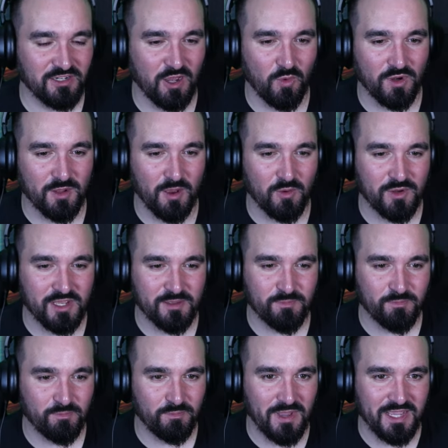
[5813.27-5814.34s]
I want to I want
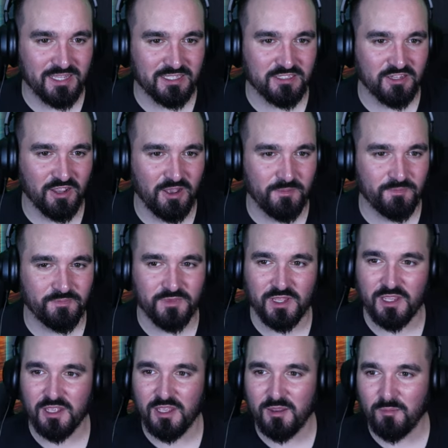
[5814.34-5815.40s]
to make some
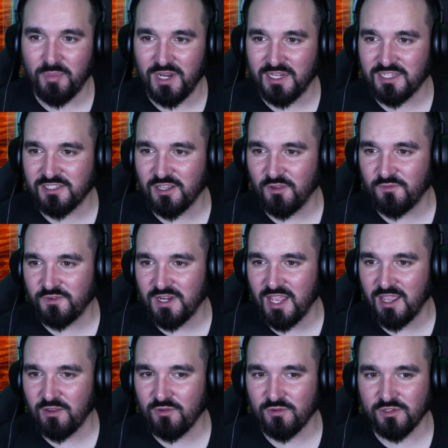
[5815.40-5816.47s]
pillar stuff
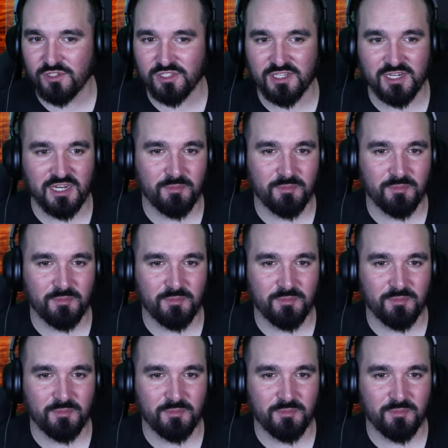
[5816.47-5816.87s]
now. Just need a